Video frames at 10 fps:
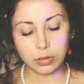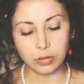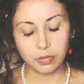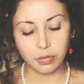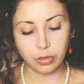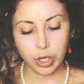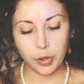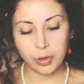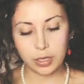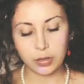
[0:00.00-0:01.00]
the
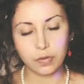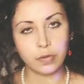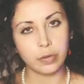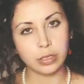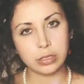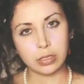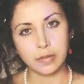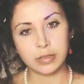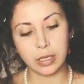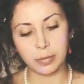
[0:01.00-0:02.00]
flow and the force
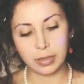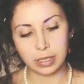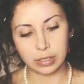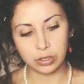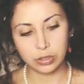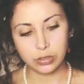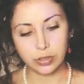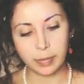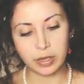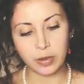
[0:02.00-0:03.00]
of something
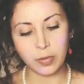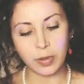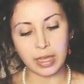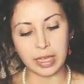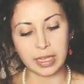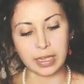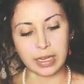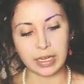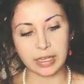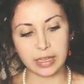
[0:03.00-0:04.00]
stripping away
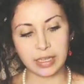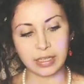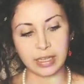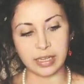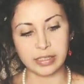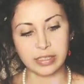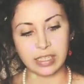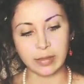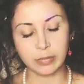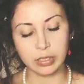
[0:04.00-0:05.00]
anything that is
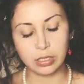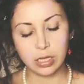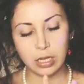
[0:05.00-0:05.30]
deemed